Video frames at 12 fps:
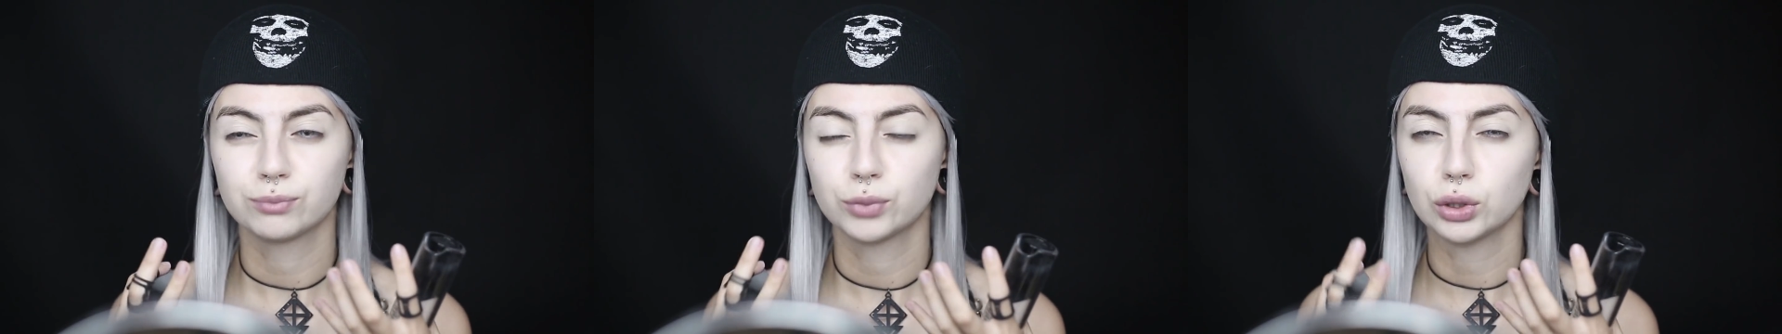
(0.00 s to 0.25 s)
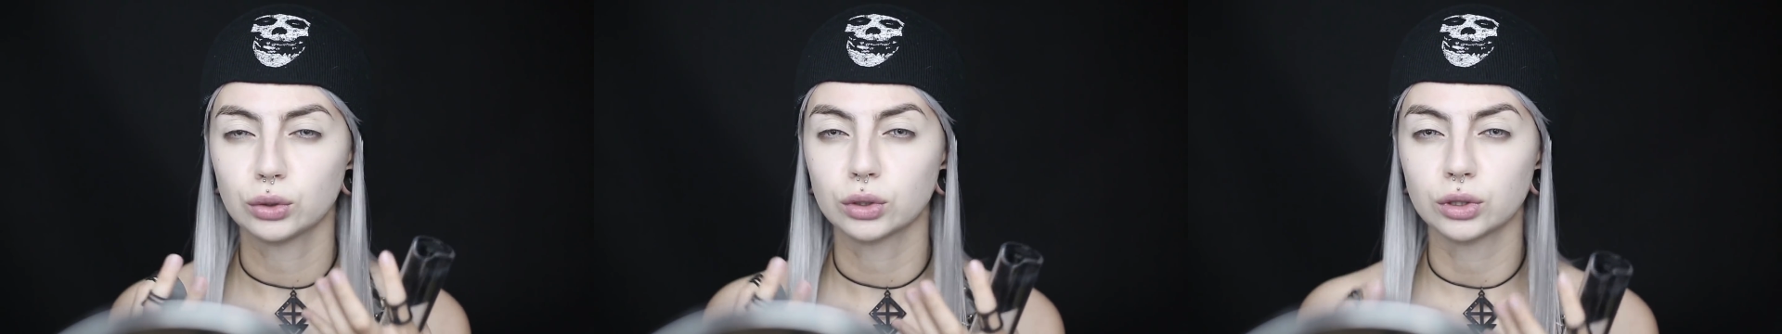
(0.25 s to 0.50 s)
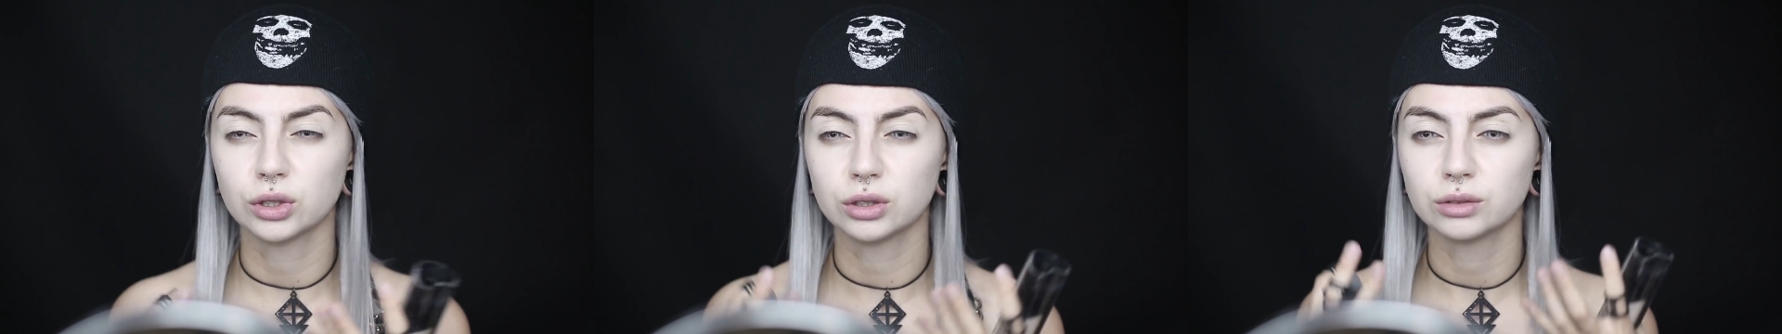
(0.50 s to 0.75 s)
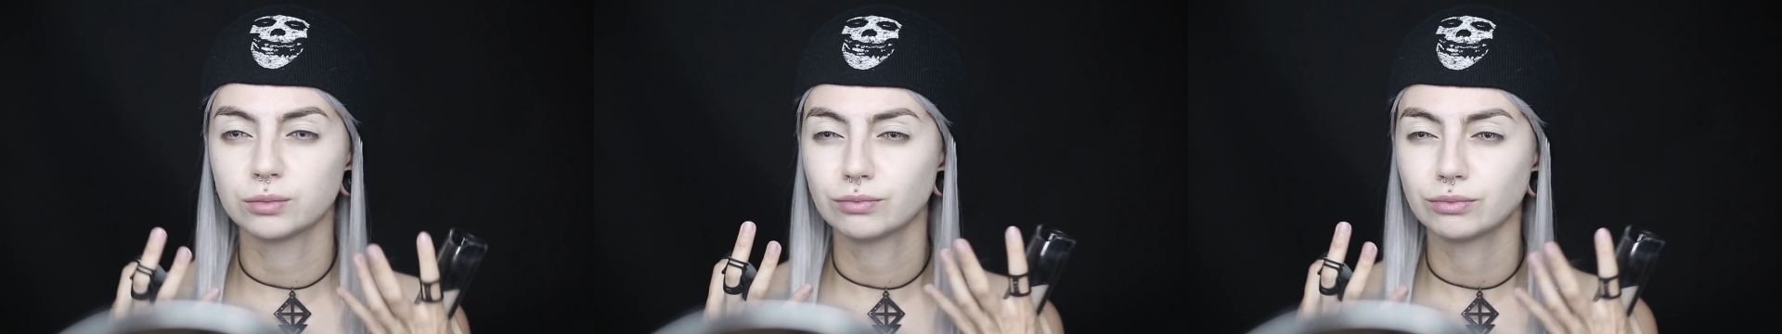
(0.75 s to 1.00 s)

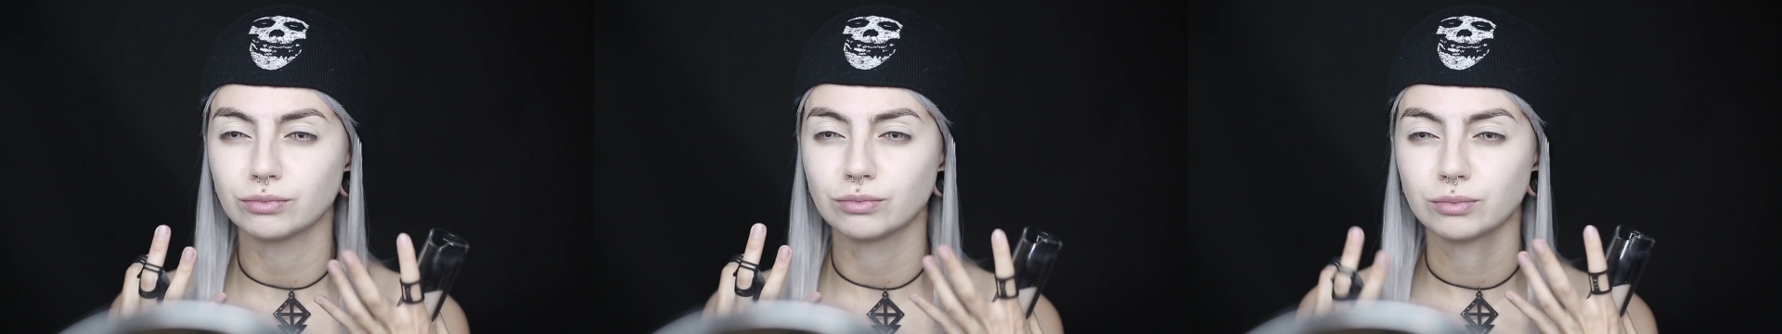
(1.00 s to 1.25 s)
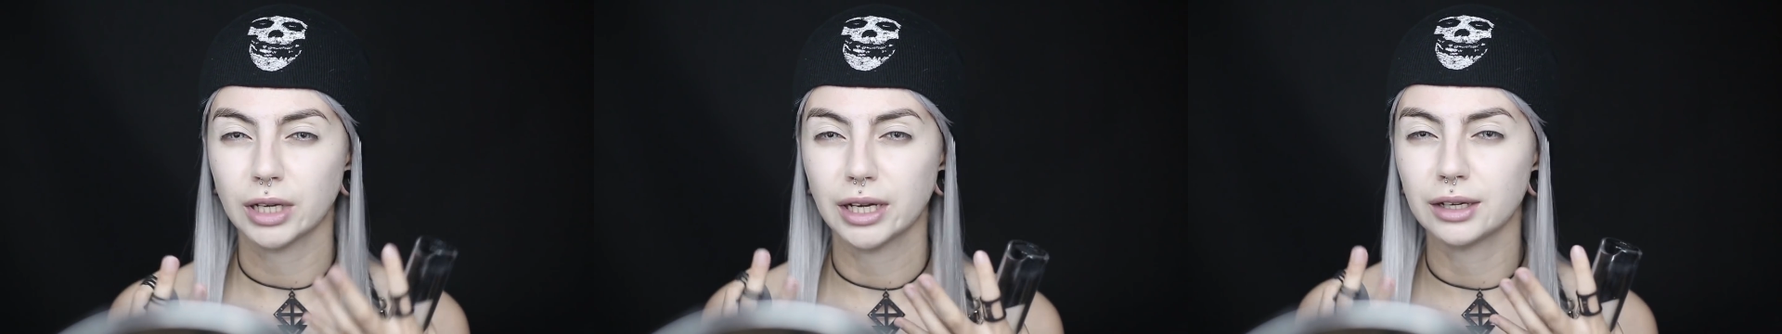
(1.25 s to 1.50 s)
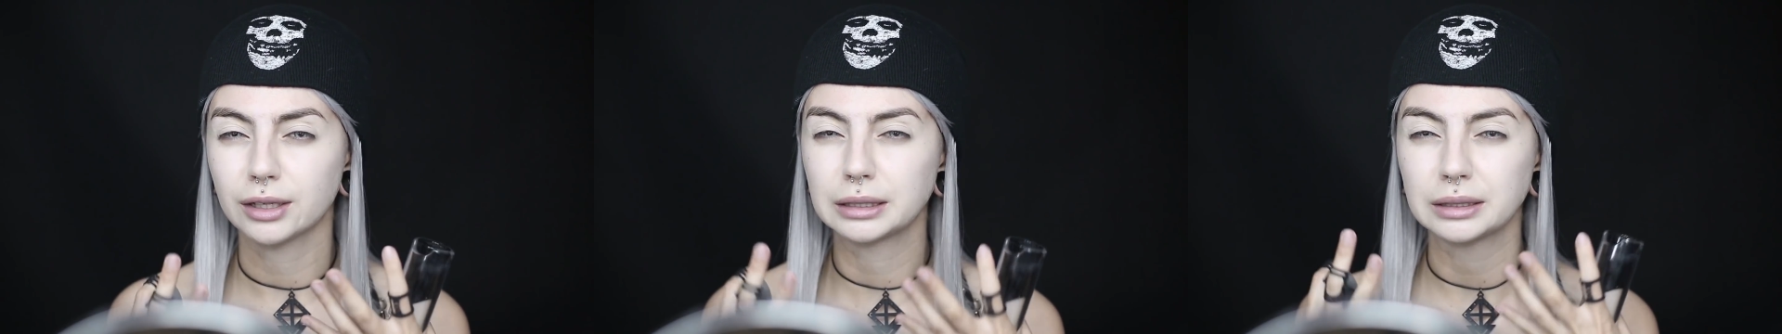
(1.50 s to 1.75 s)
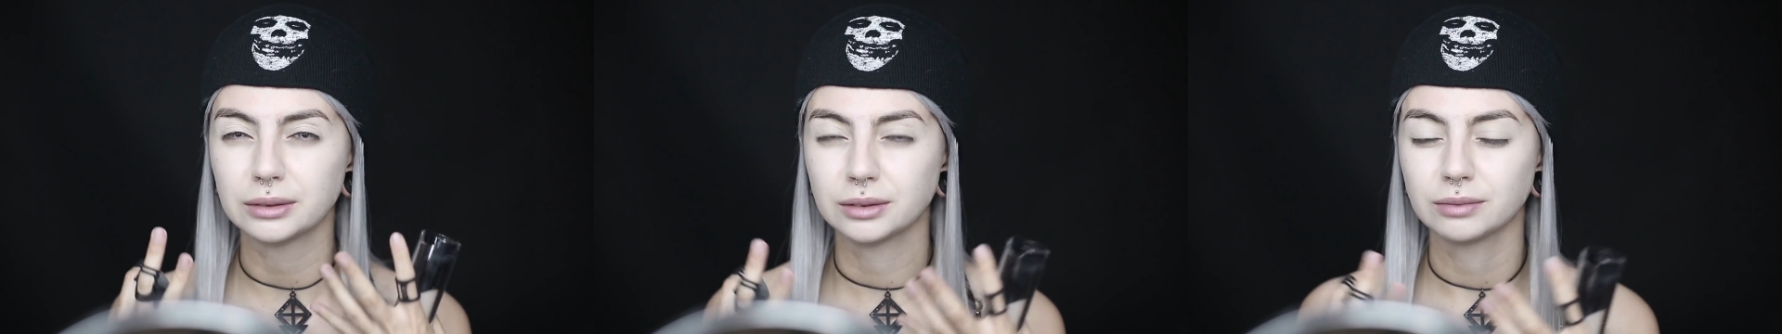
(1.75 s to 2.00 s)
pure,
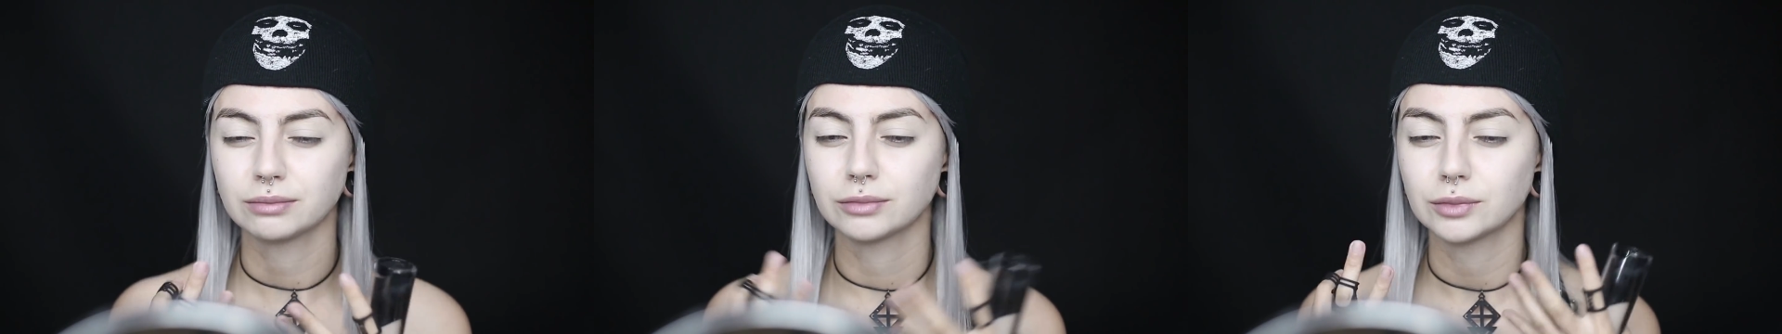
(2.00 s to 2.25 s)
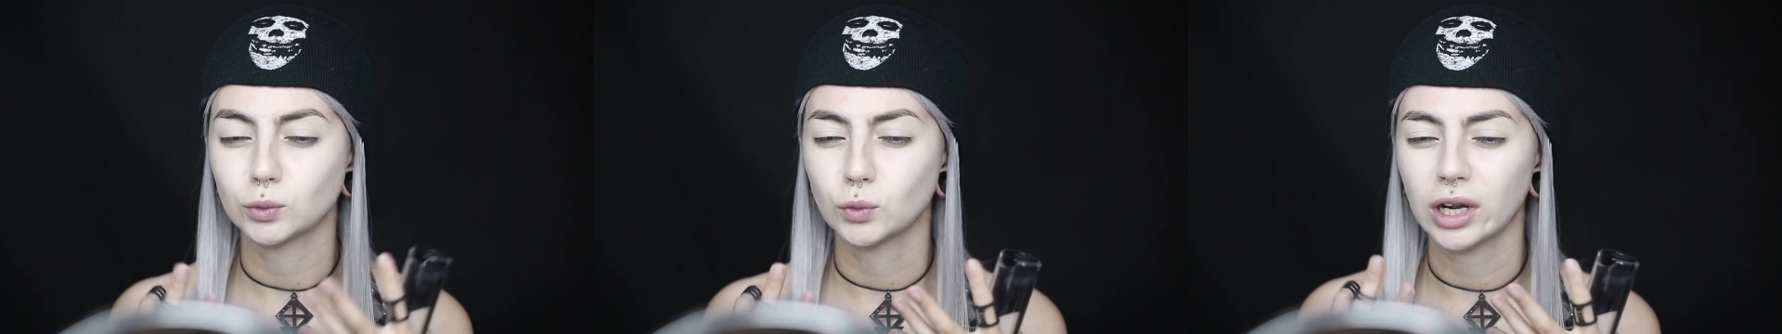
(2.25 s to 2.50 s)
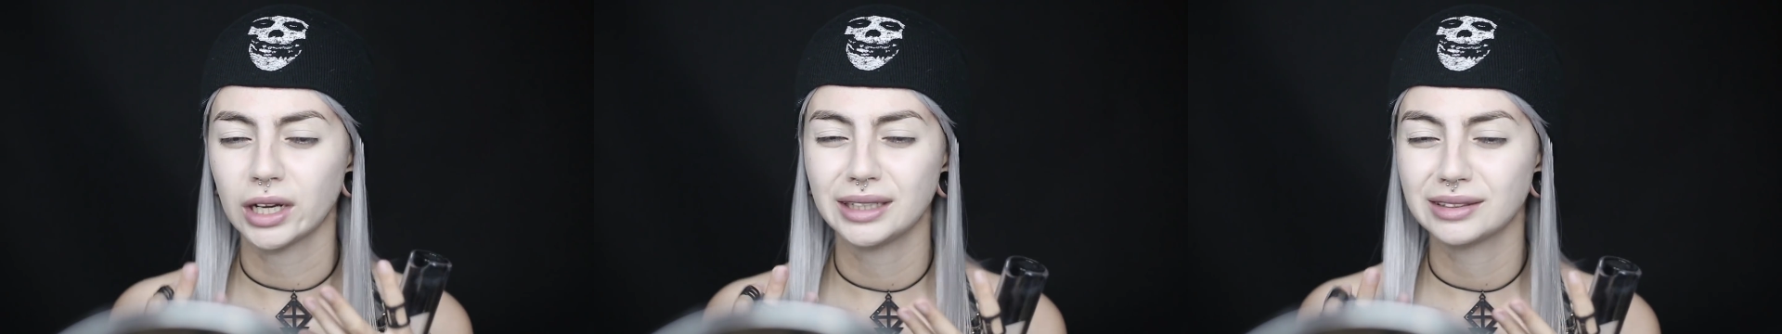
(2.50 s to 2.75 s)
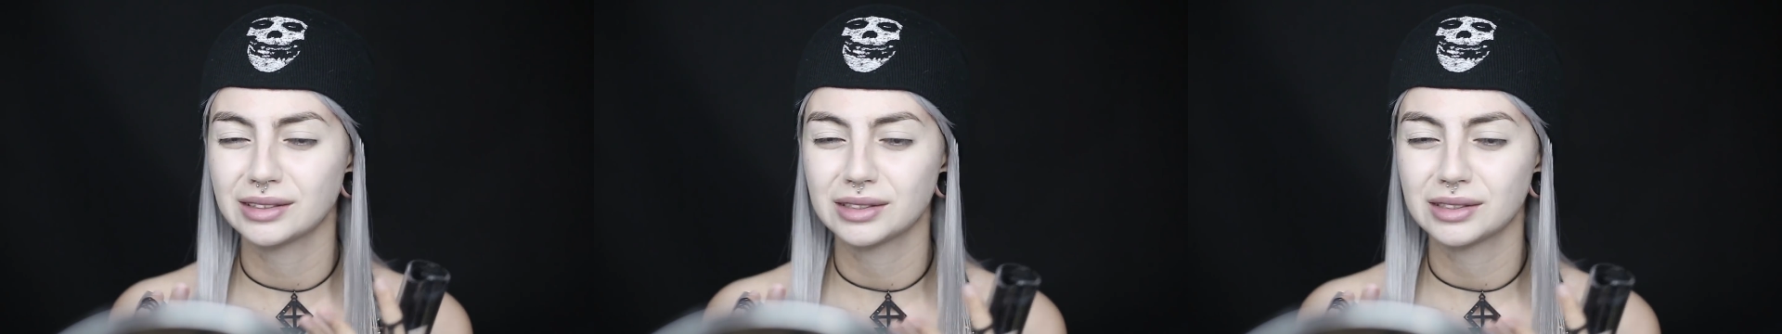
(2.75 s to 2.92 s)
pale white.